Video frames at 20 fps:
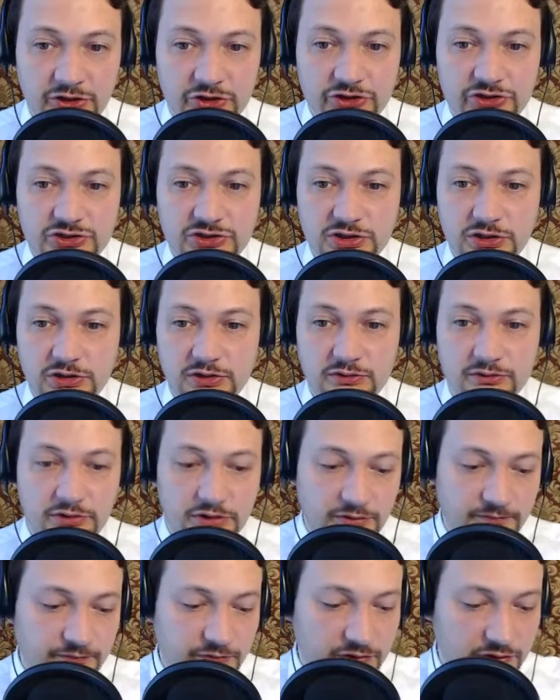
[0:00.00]

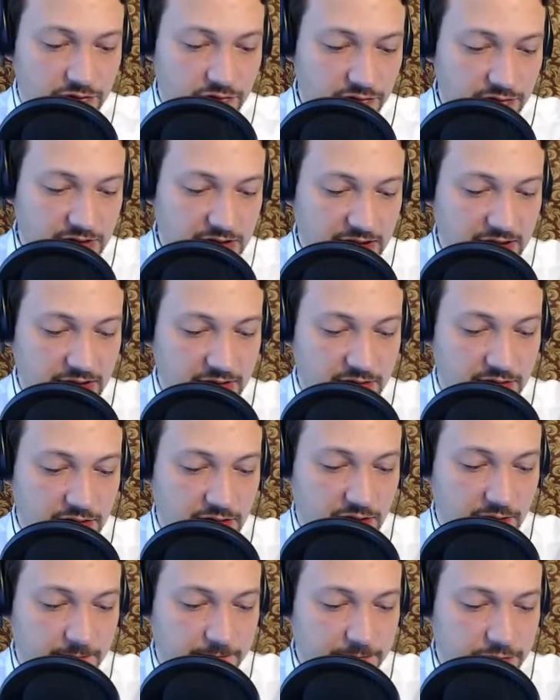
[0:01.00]
so you can
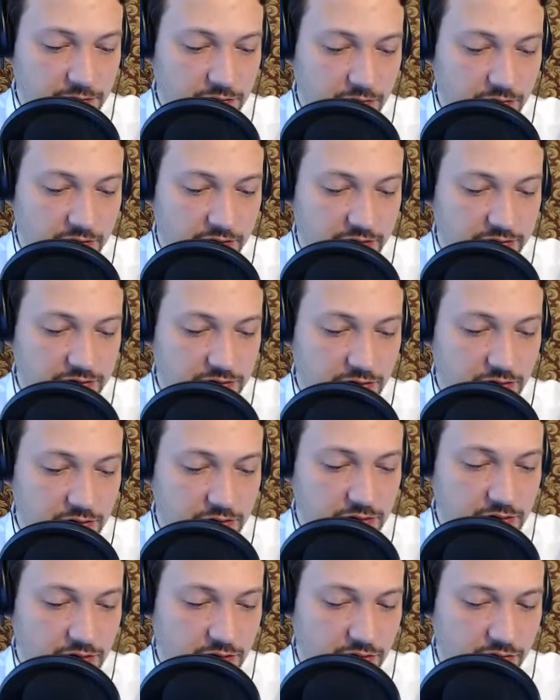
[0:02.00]
upload your
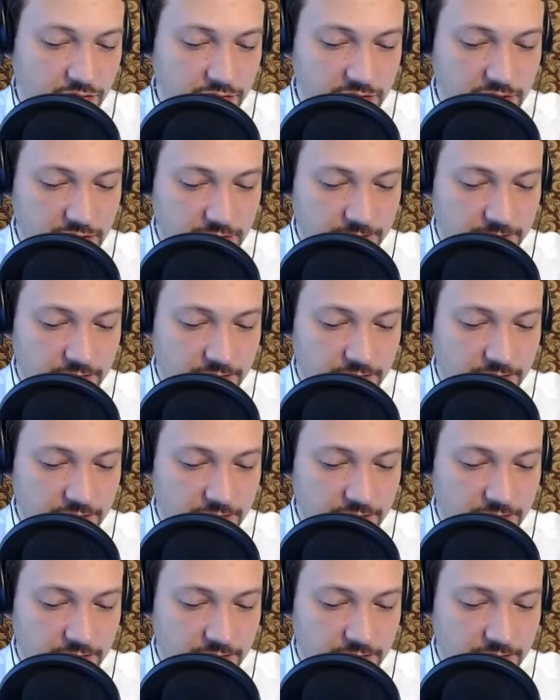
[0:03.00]
code